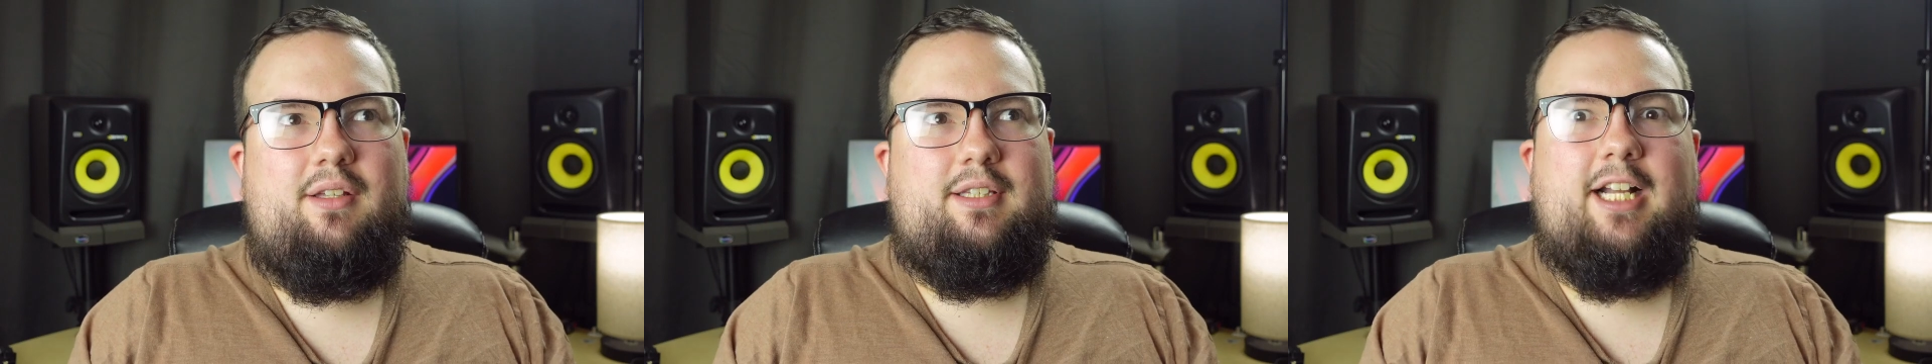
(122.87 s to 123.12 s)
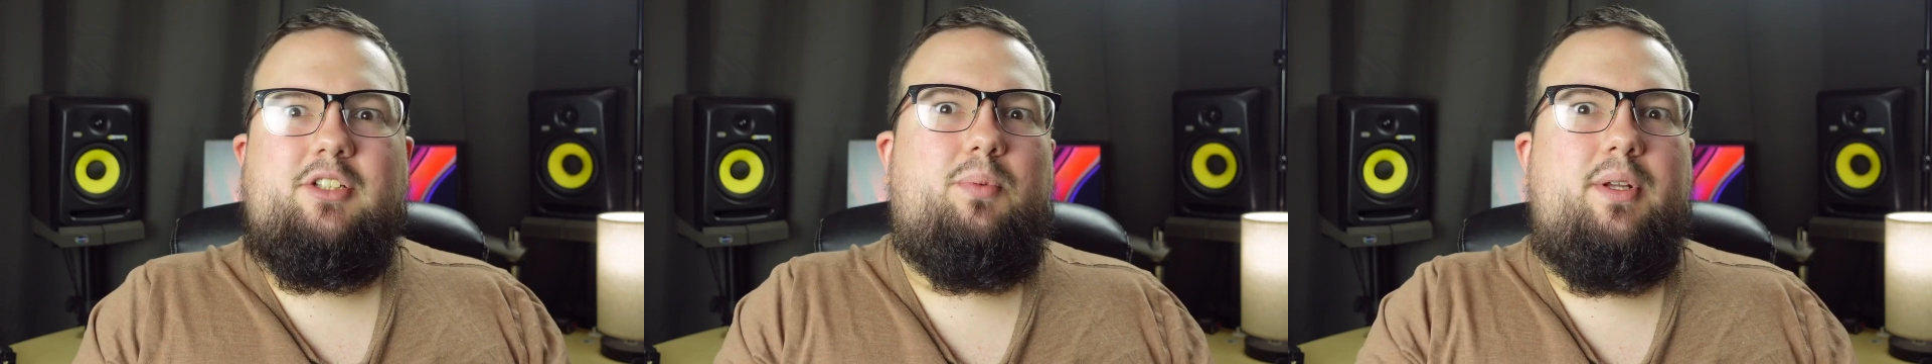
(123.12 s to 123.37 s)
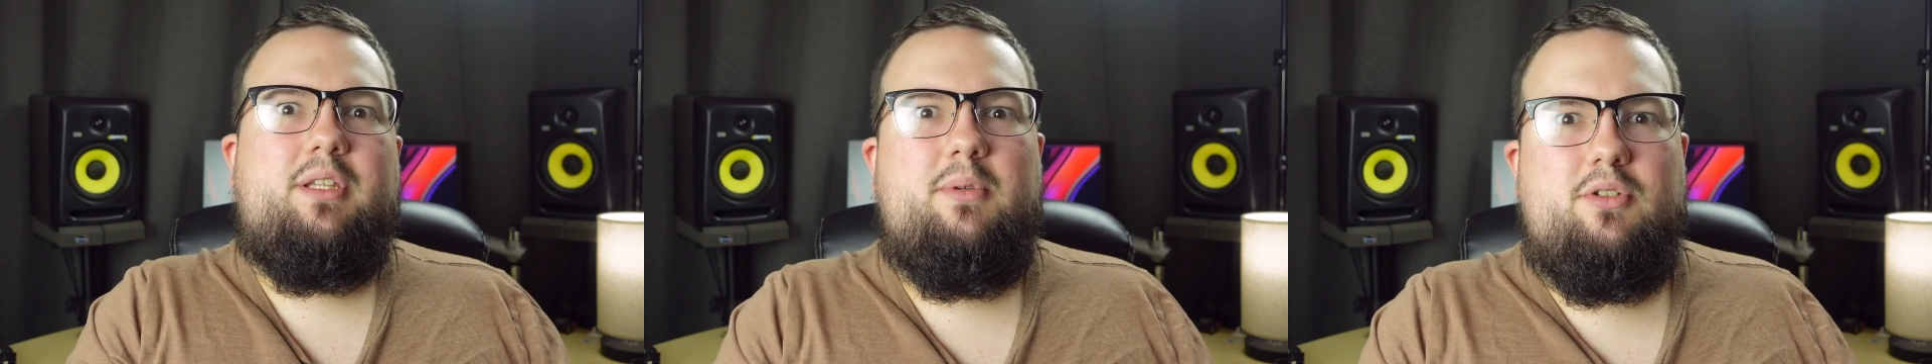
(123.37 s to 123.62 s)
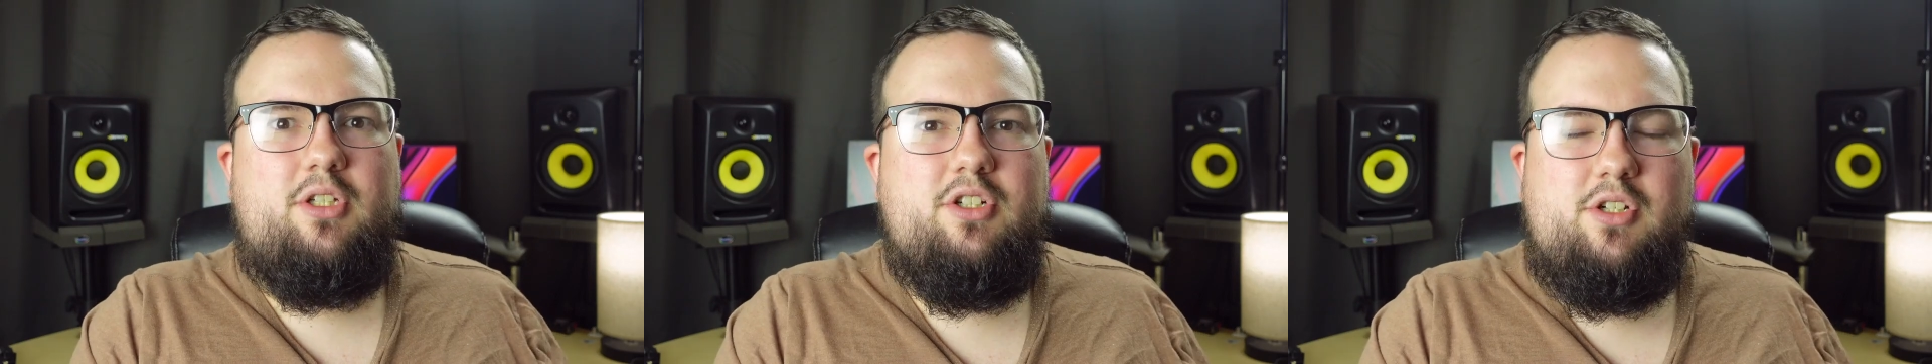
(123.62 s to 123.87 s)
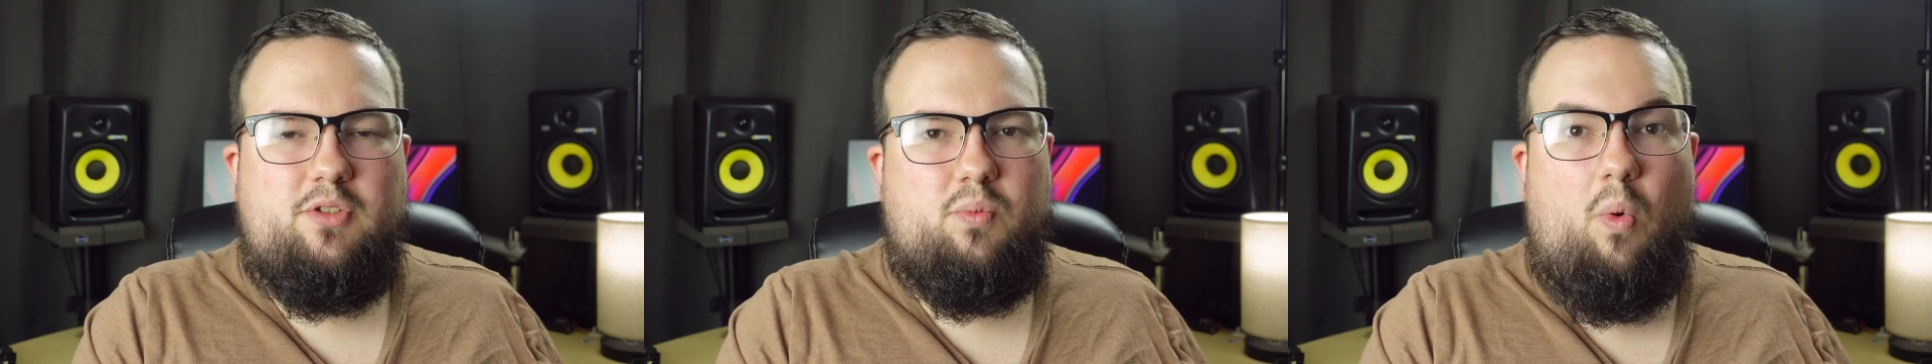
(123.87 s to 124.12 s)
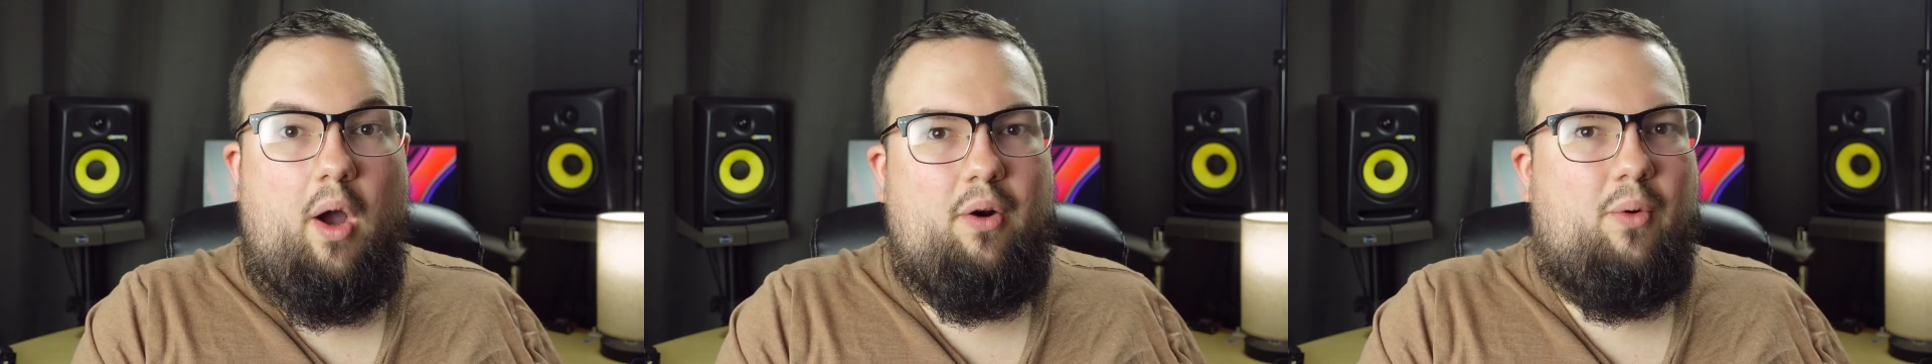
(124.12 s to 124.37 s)
that's what the musicians
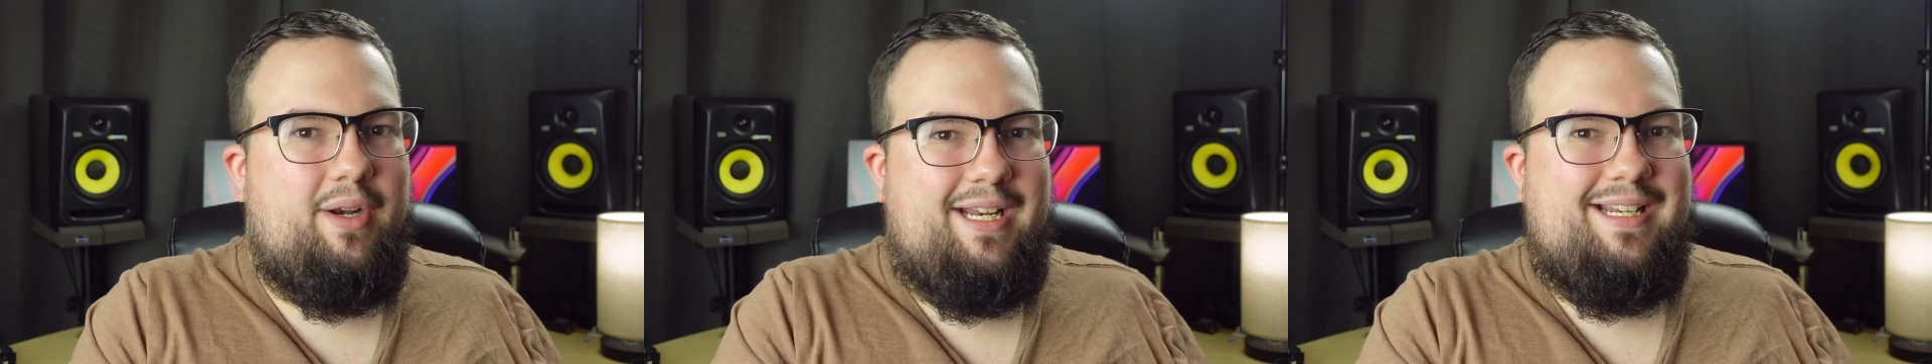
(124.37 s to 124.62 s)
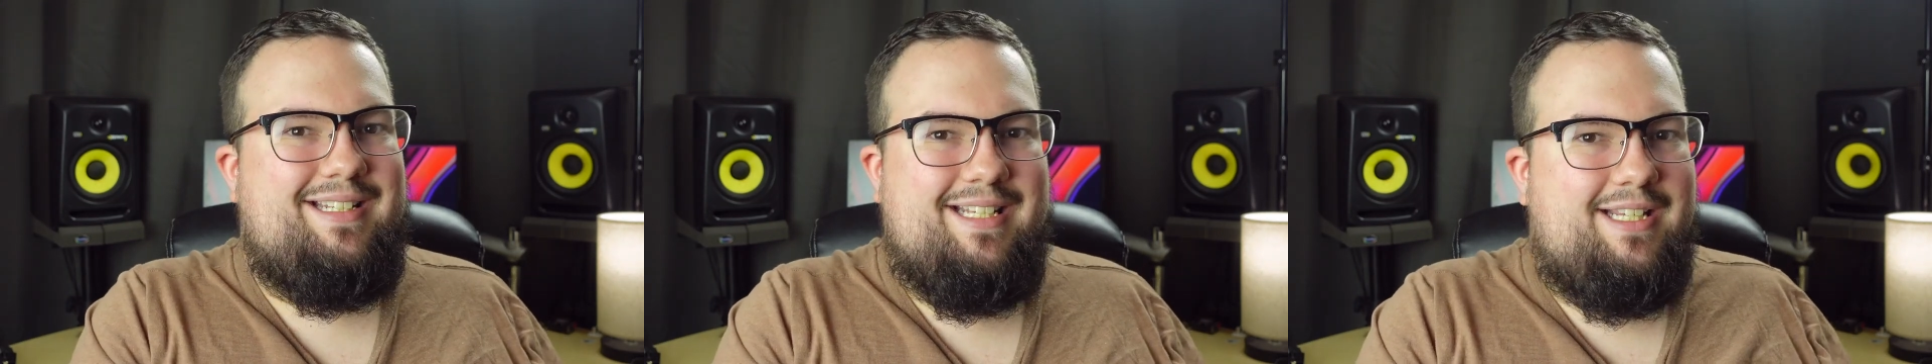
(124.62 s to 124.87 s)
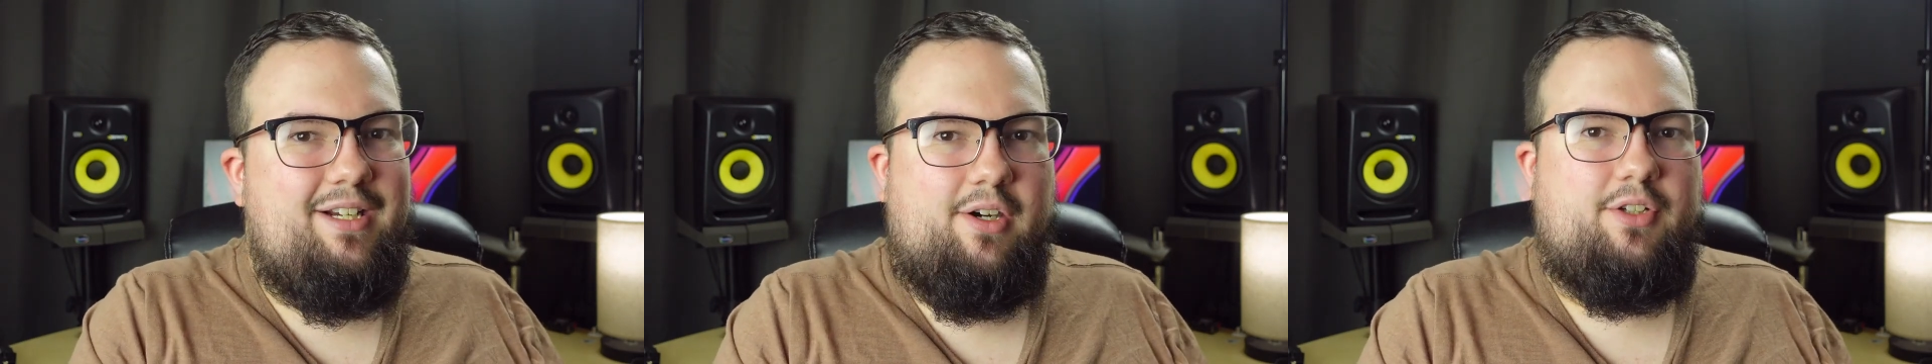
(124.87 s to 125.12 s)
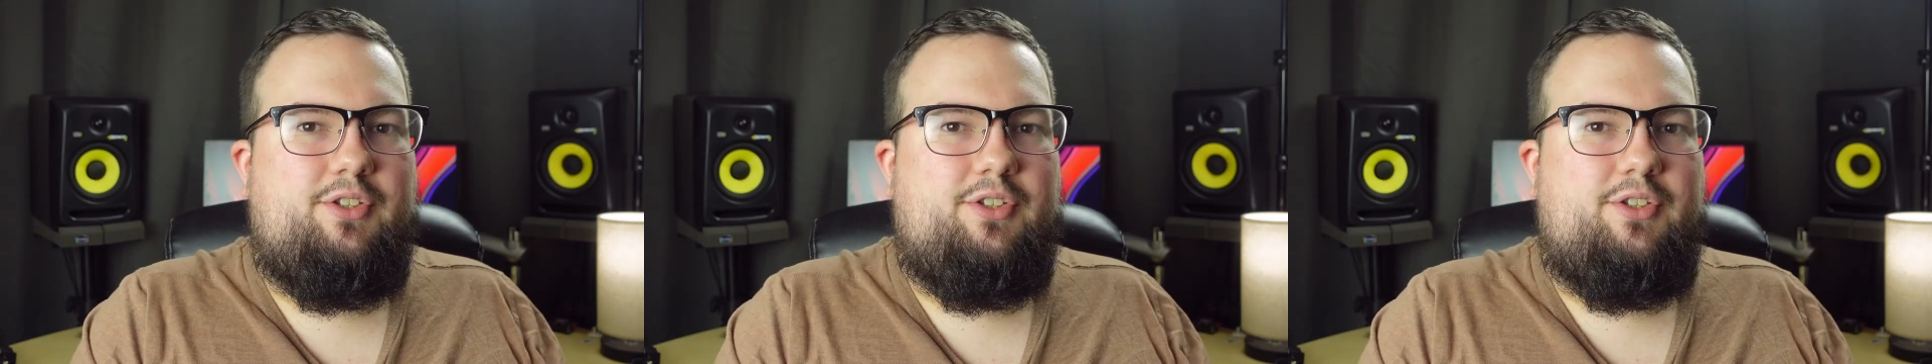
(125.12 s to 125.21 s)
want or need to hear.